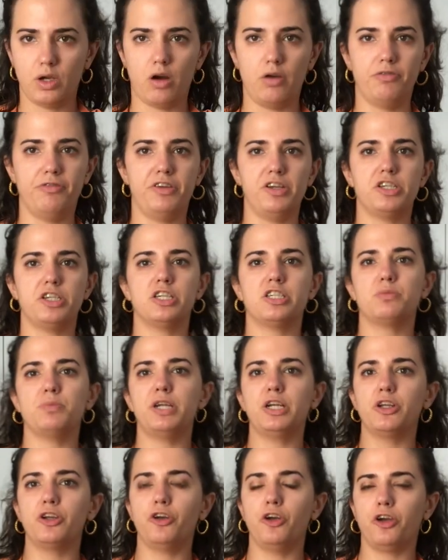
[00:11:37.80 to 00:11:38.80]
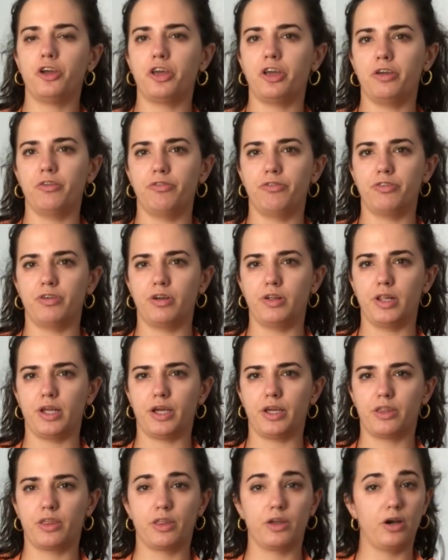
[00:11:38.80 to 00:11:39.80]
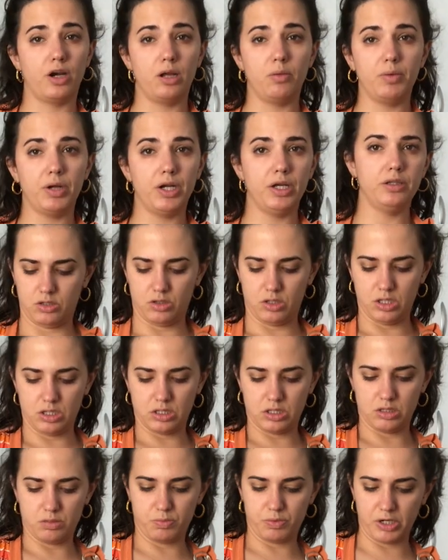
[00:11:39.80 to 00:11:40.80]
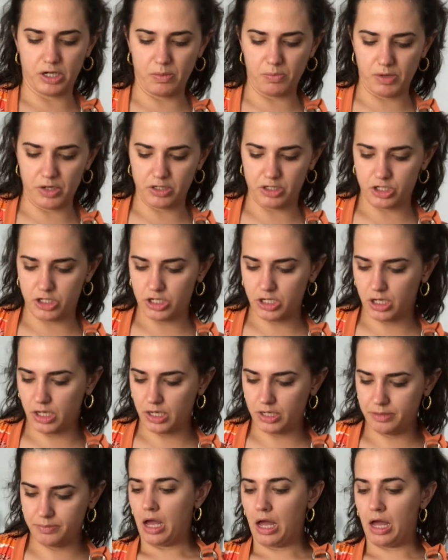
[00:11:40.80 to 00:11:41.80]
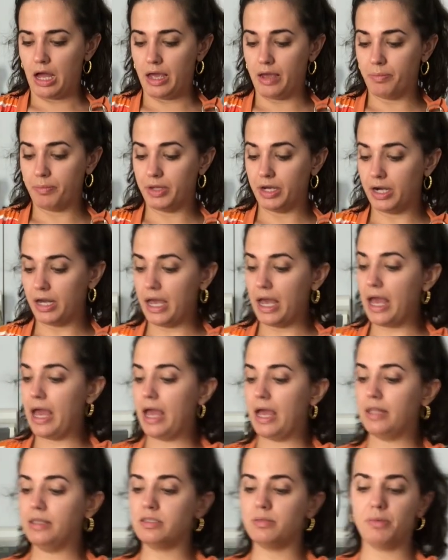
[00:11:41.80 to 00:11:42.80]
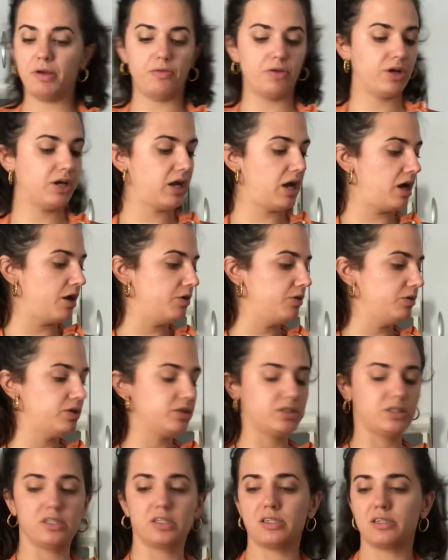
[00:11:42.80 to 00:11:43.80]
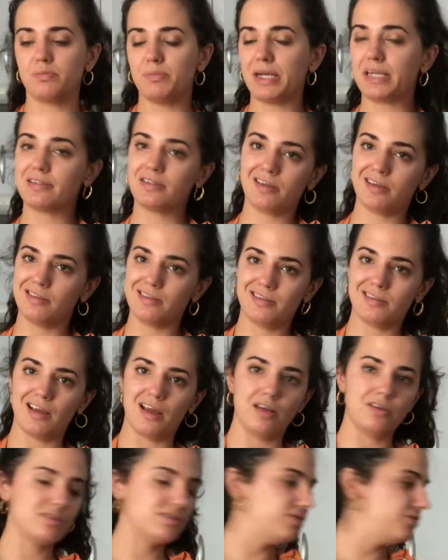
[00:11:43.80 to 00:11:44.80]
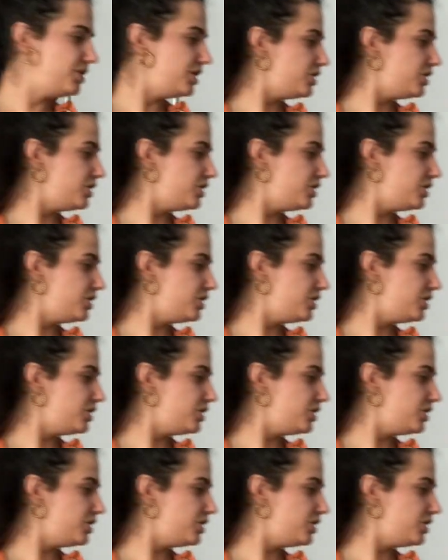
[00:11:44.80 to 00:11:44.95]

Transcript: Our fish has been cooking for like 30 minutes, so this is pretty much done. I am gonna add some avocado, because this is Mexican style ceviche.